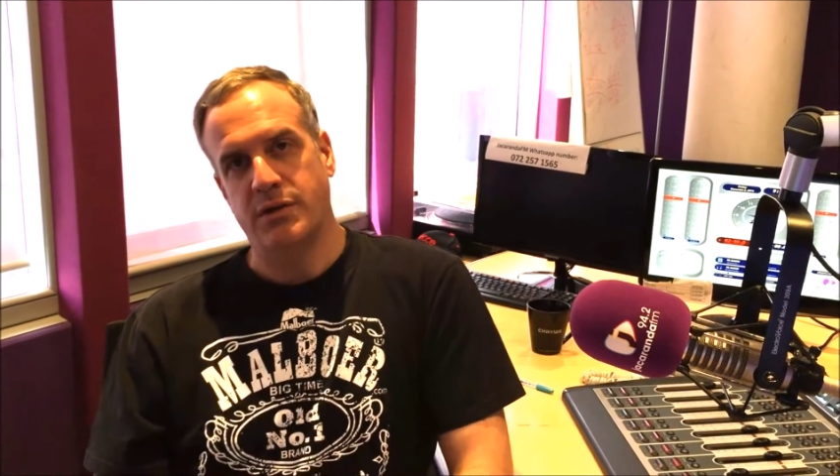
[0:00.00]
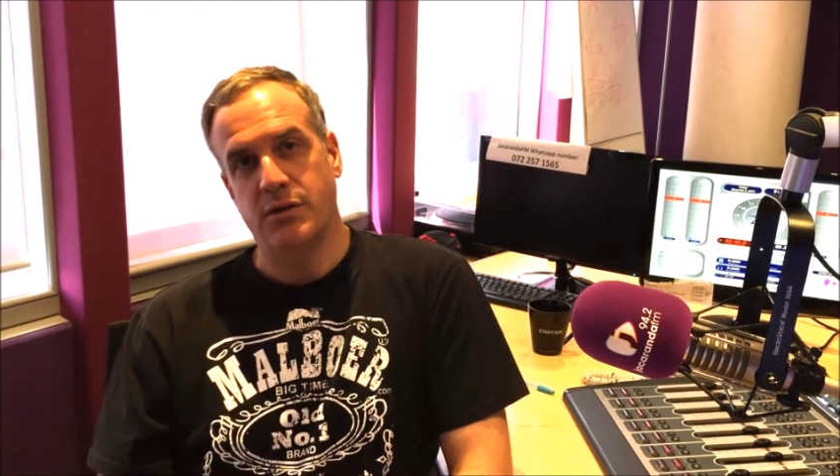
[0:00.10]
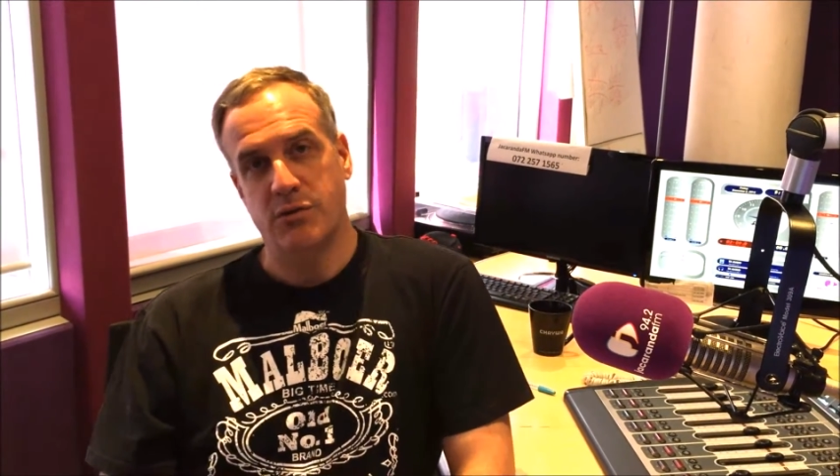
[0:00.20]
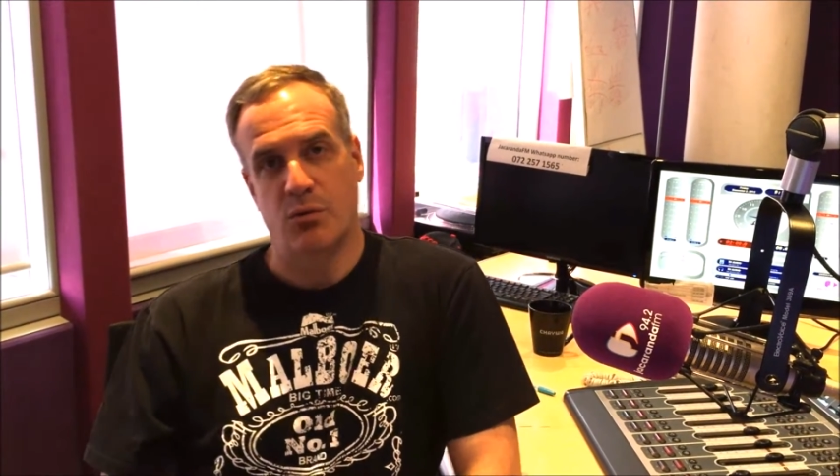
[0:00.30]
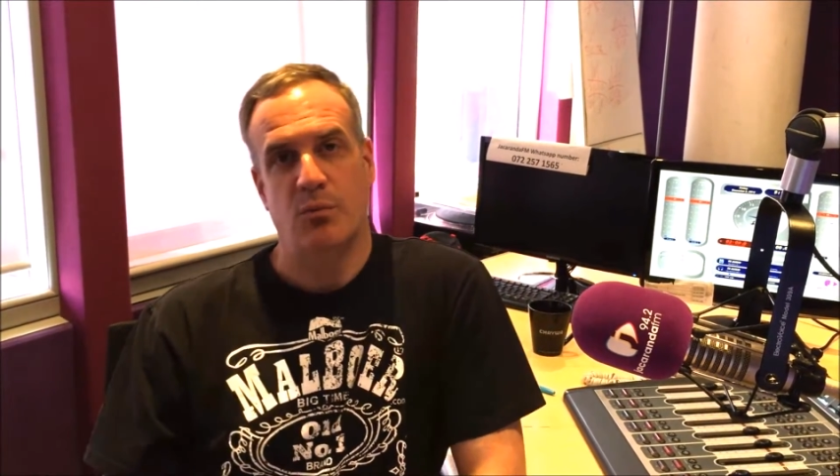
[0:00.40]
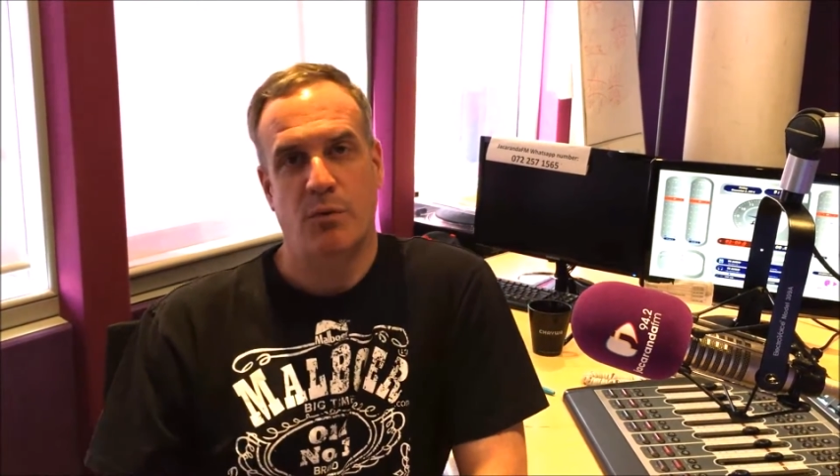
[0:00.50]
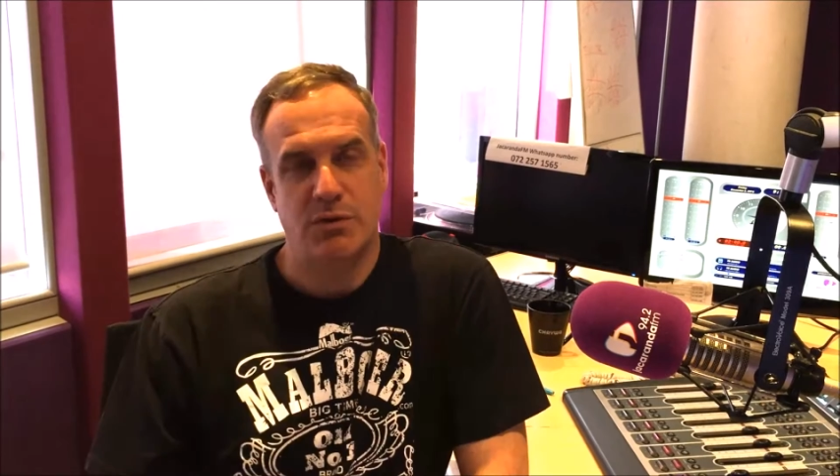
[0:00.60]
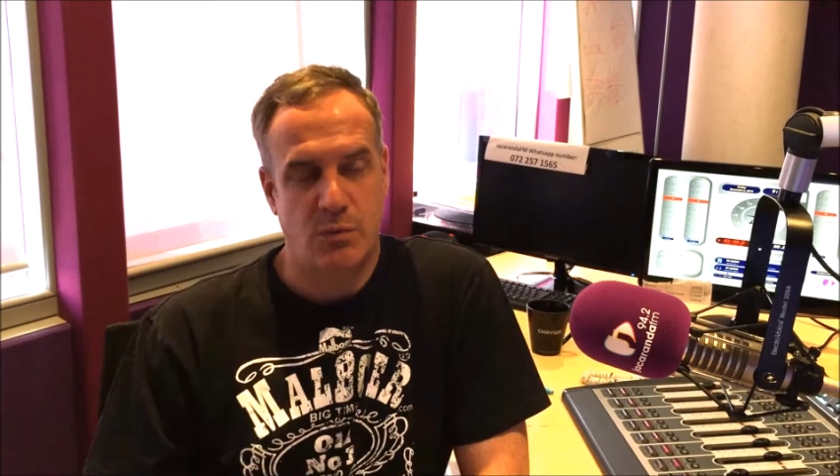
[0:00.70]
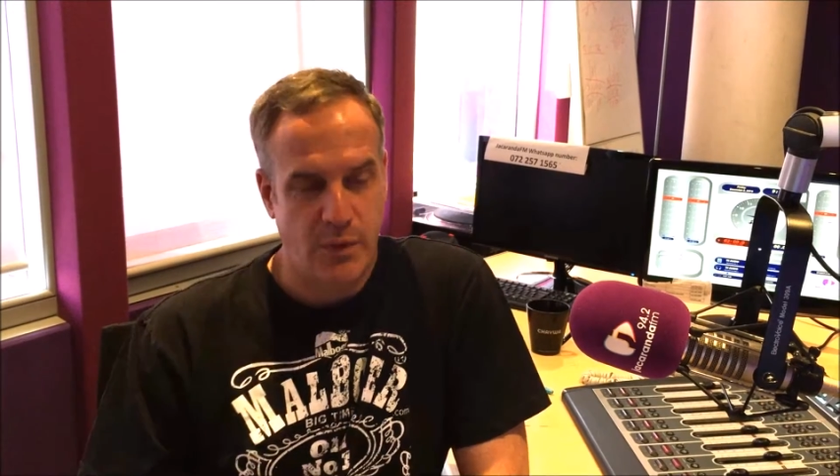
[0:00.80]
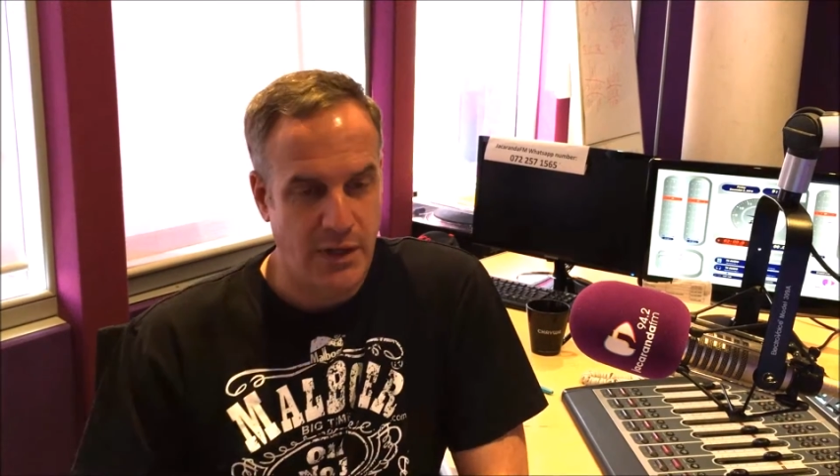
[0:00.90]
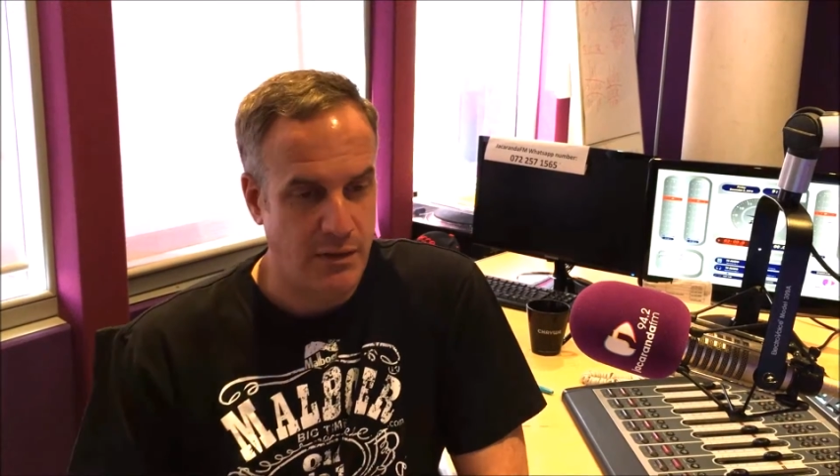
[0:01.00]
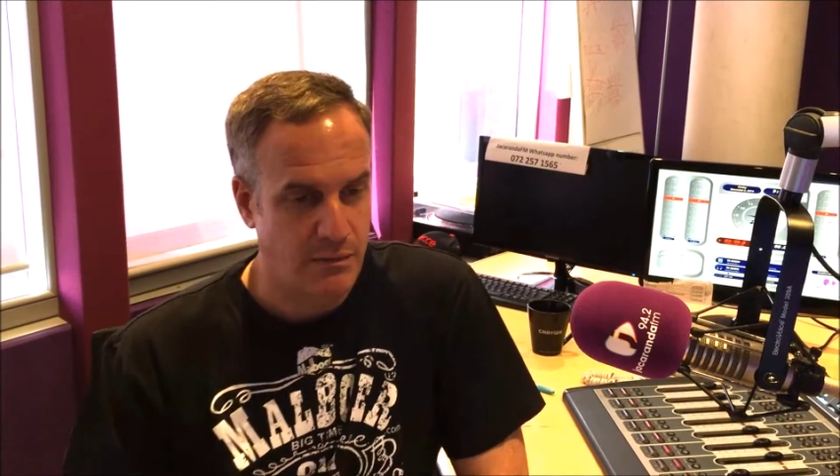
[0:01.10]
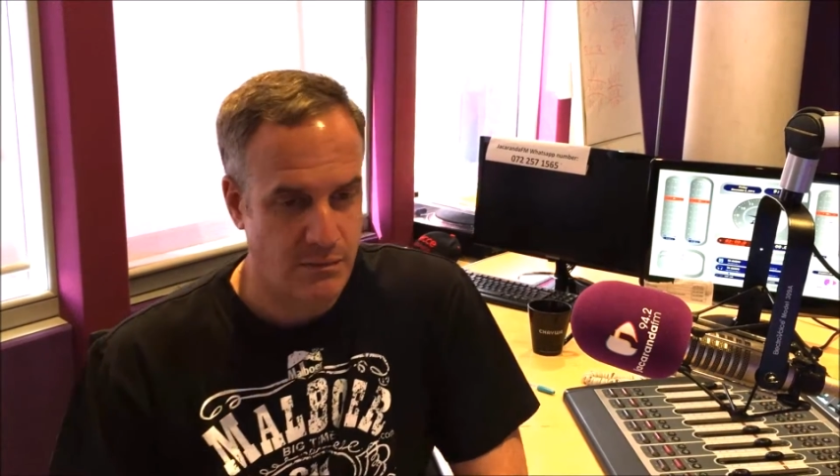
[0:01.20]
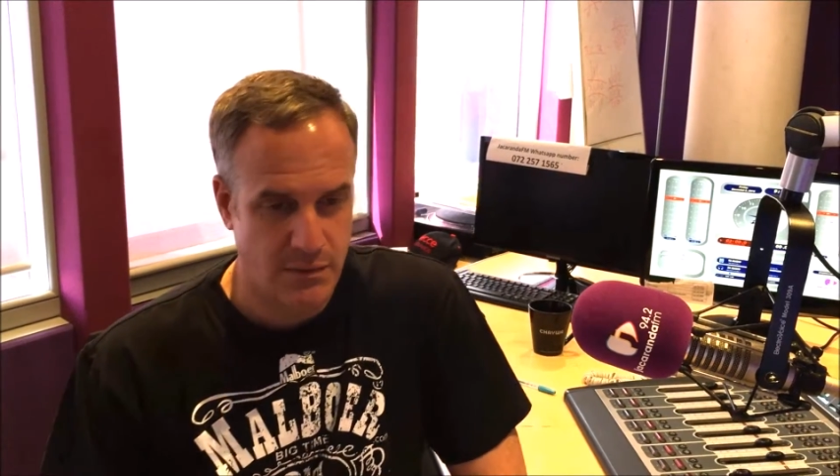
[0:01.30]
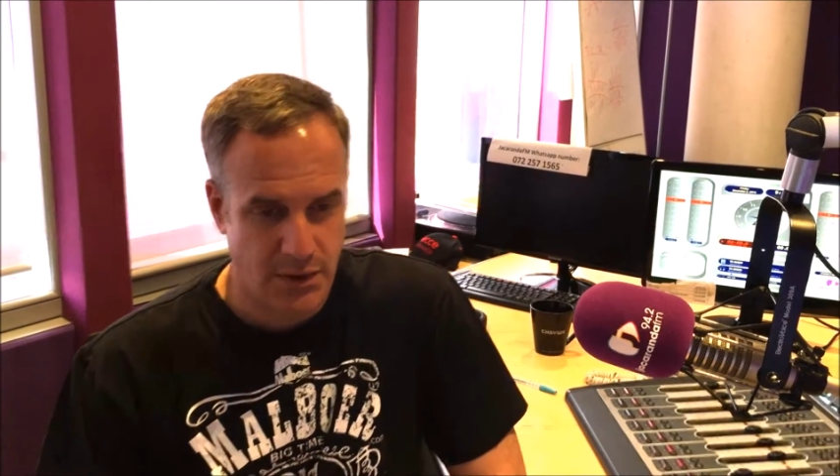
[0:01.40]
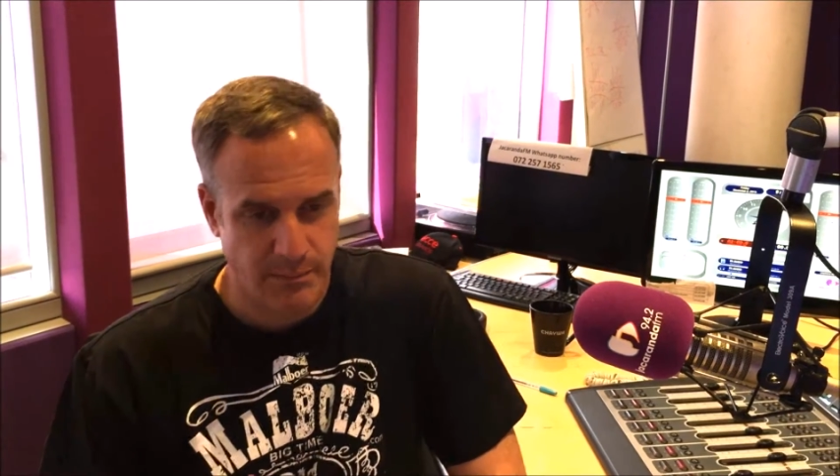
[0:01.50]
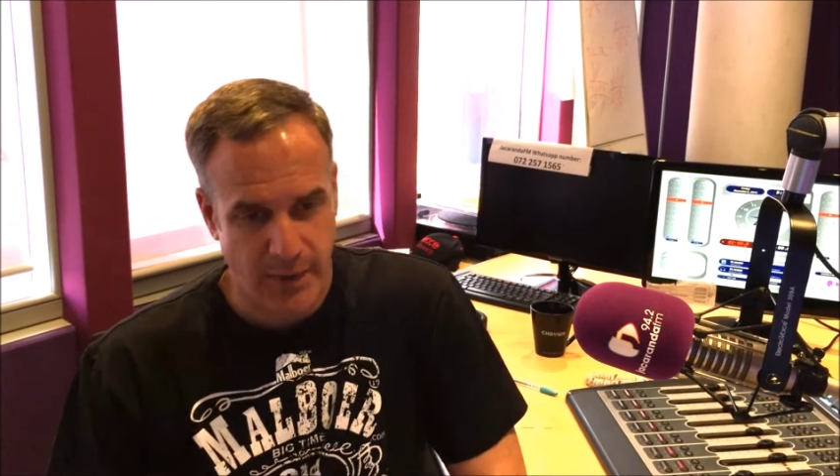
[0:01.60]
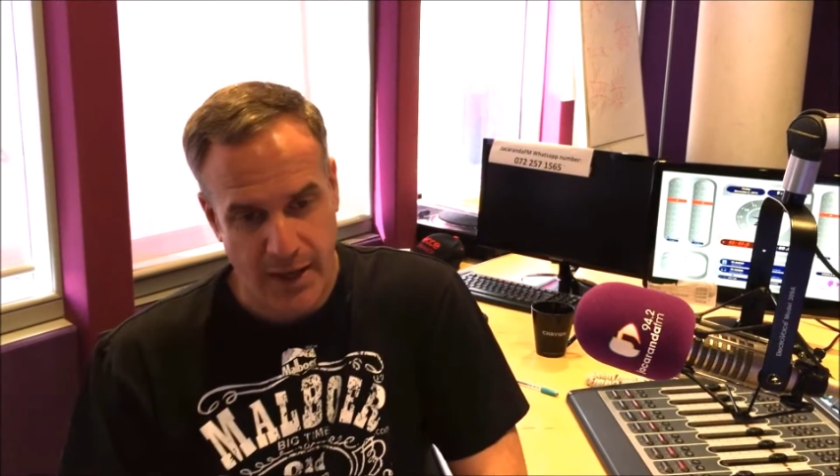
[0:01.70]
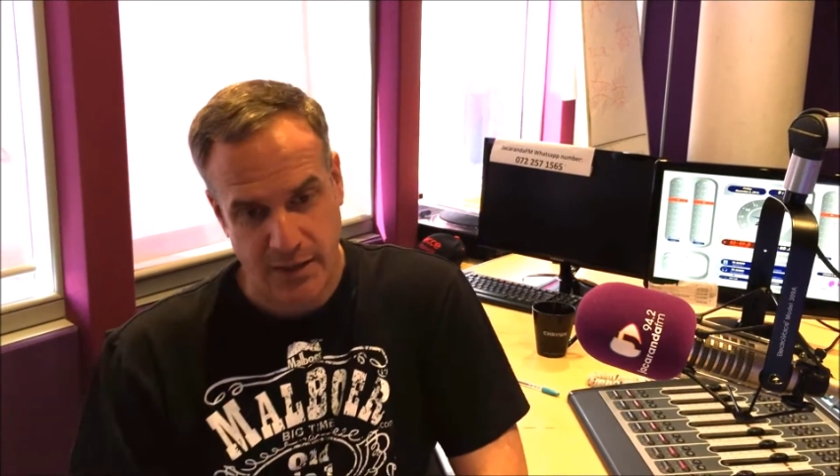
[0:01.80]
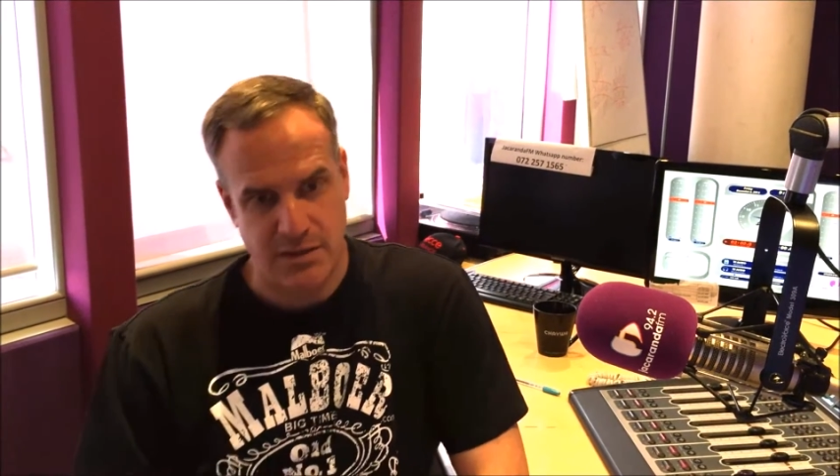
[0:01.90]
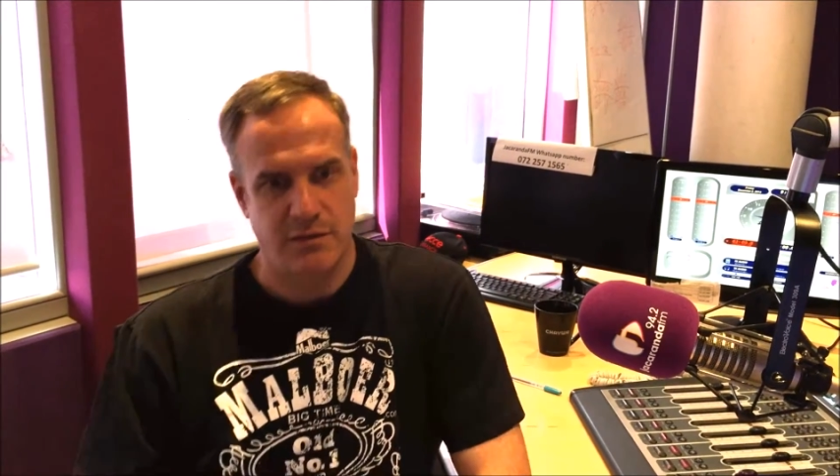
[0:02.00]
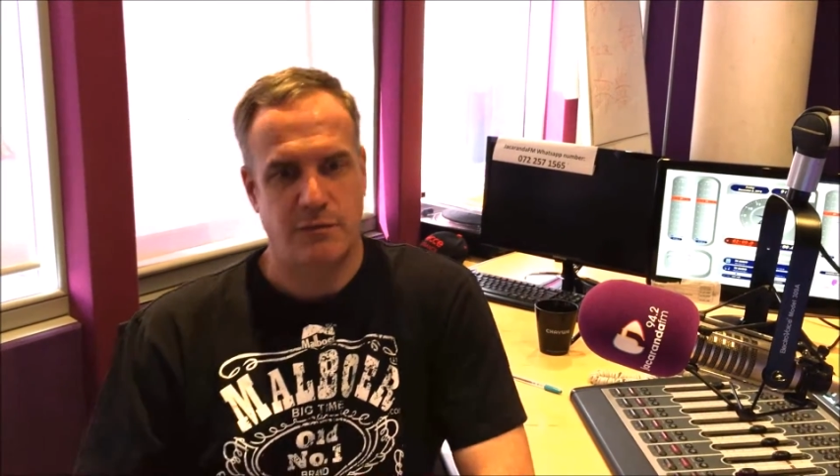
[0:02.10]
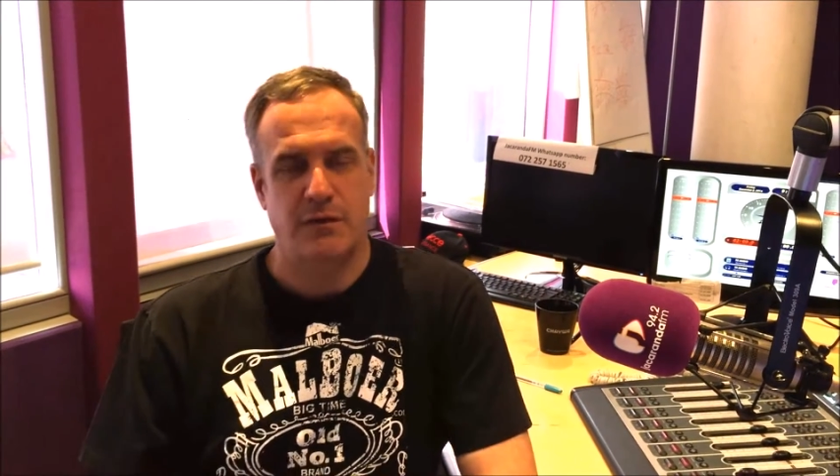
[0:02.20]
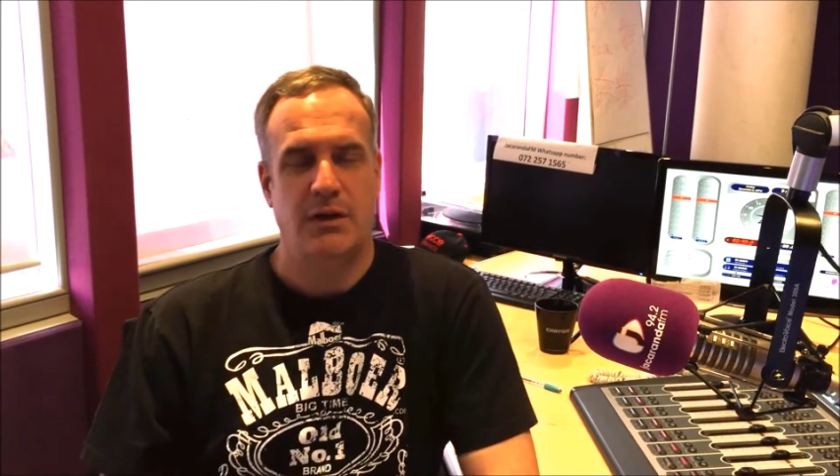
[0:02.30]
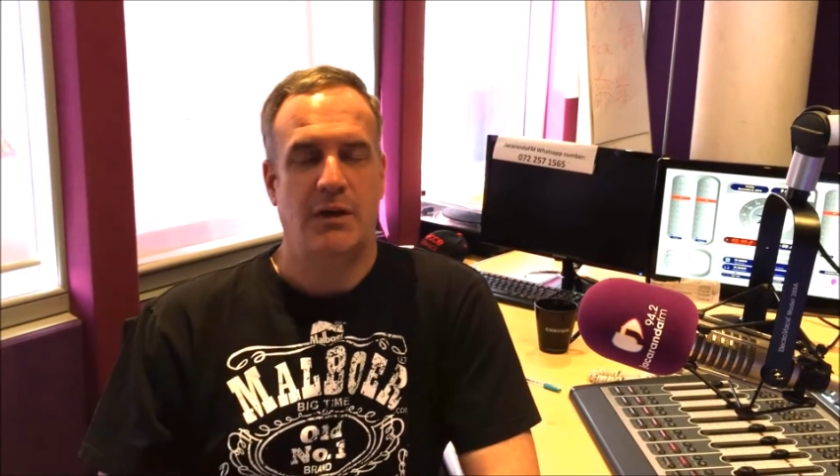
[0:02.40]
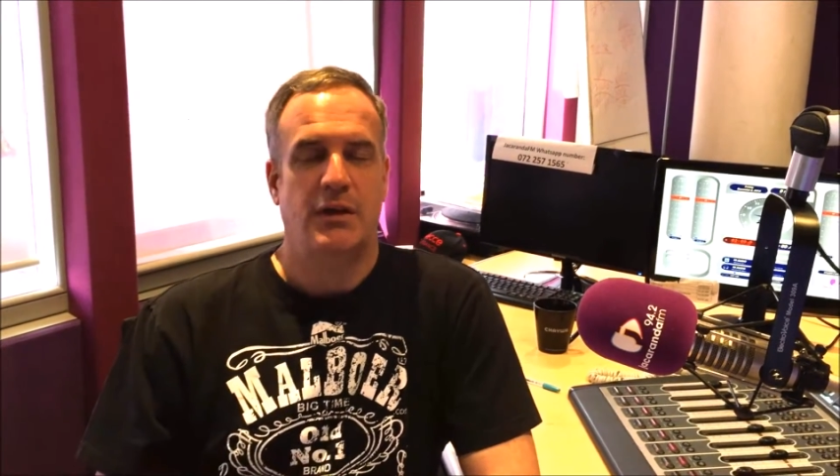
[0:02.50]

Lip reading: The newsroom was already active,